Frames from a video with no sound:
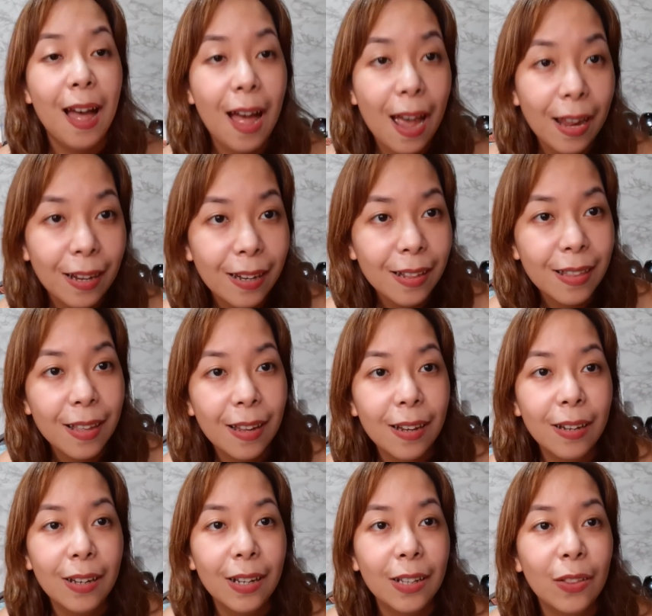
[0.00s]
I
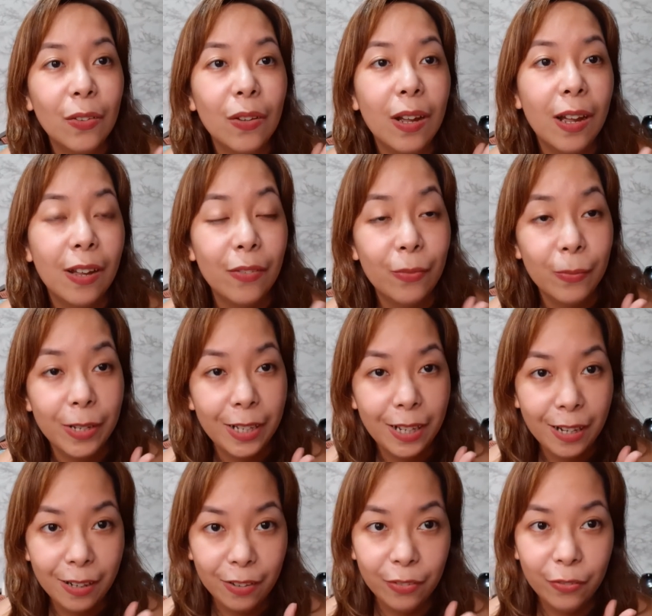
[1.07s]
decided to have my
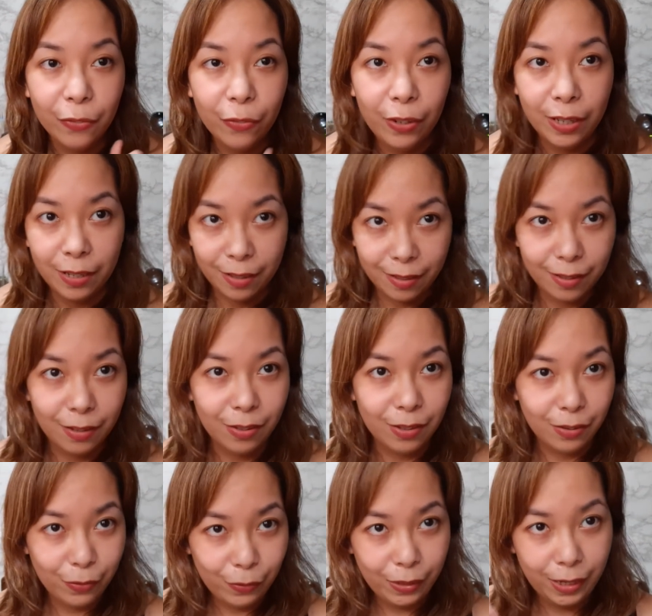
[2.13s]
hair fixed
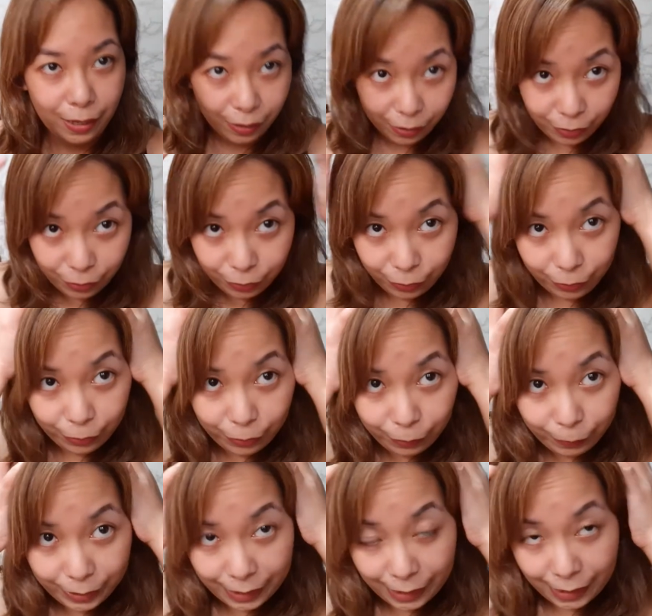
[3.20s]
kasi yung hair ko
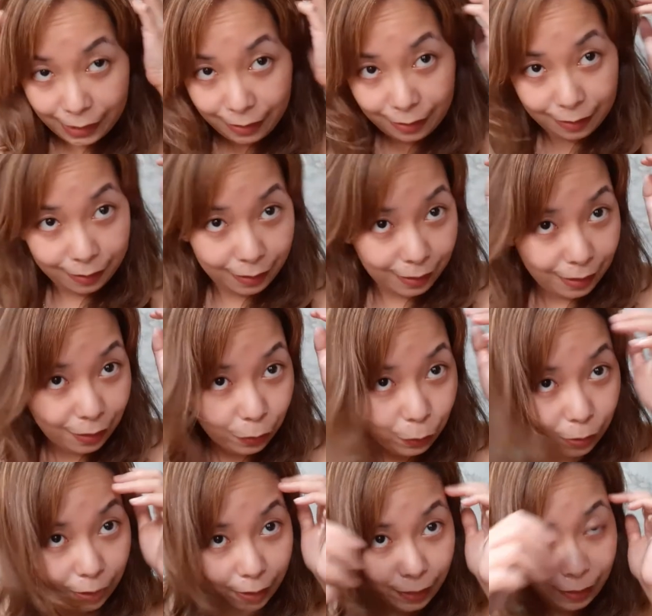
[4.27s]
matagal nang hindi na
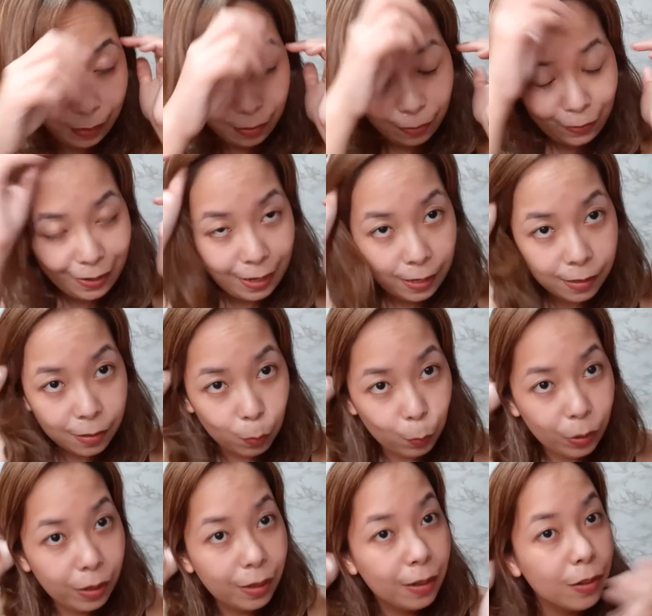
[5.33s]
kulayan. Since last
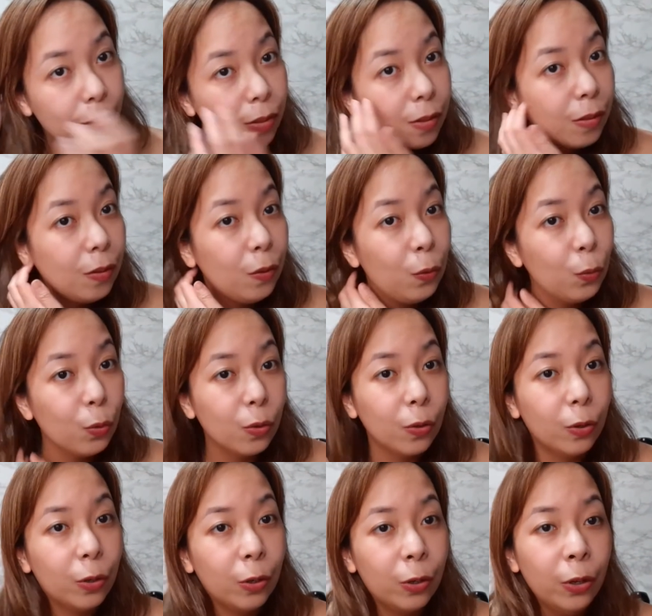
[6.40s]
pa, as you
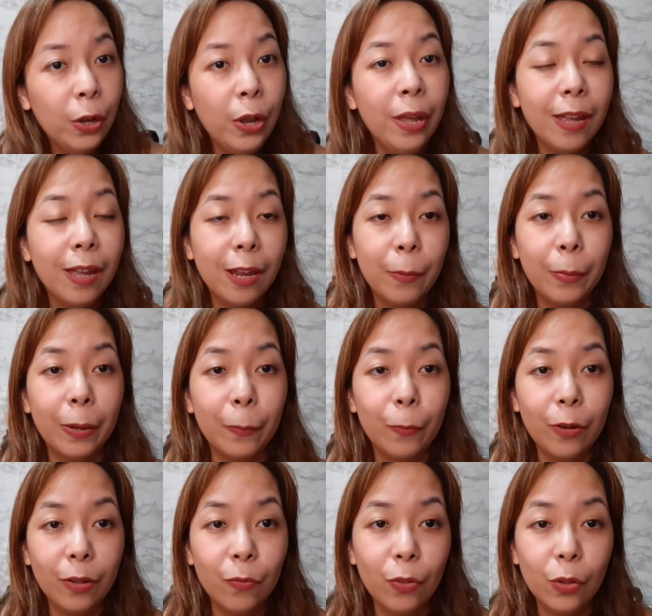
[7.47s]
saw in my
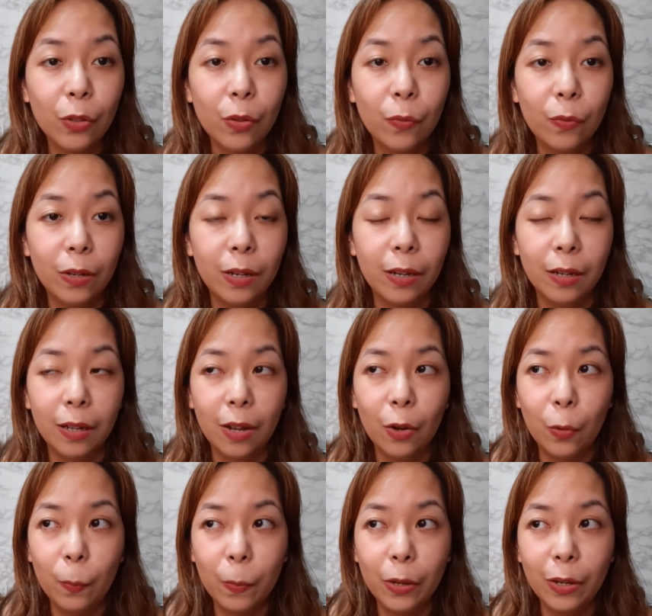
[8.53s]
previous vlog,
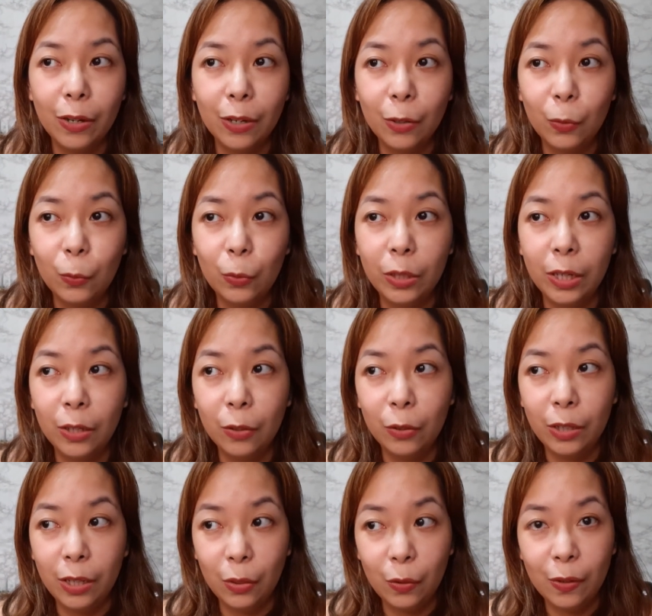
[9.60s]
ako pa yung nagkulay
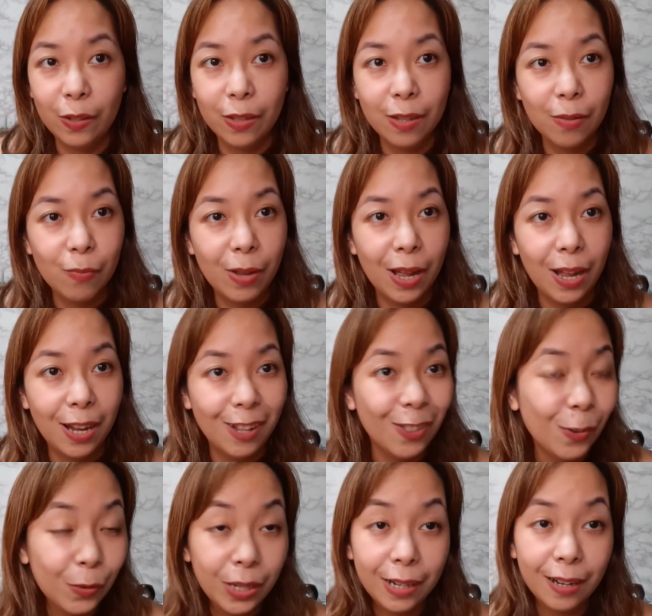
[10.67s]
no, dito lang sa bahay,
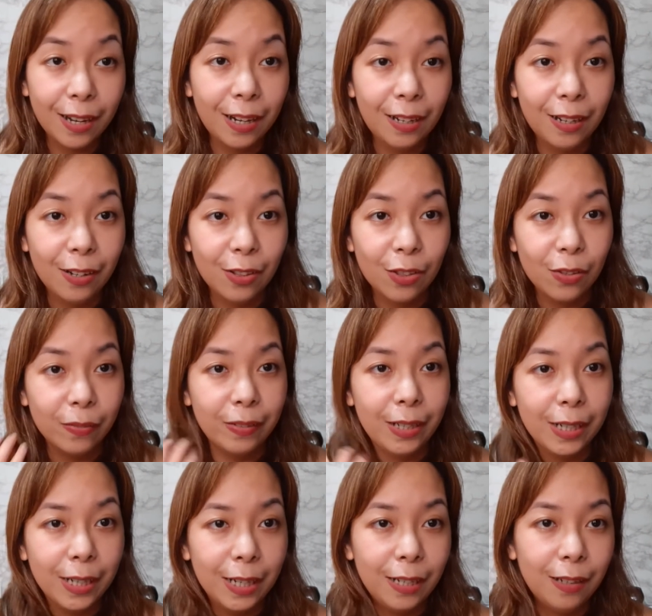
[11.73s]
so wala na highlights,
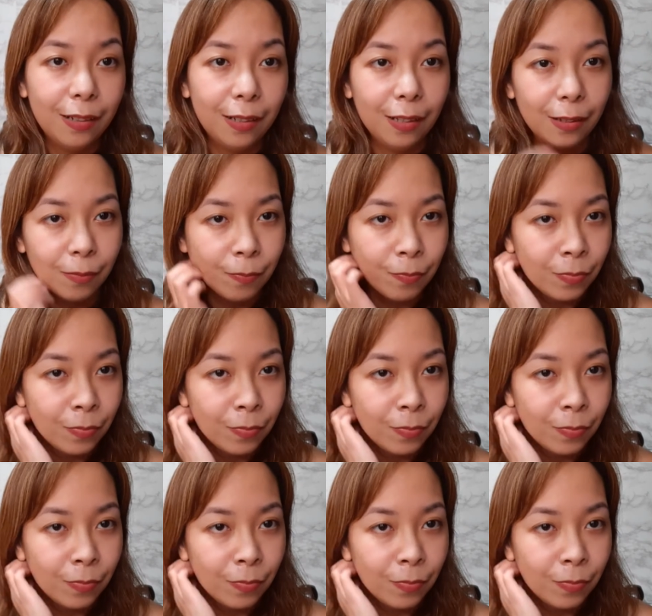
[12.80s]
walang anything.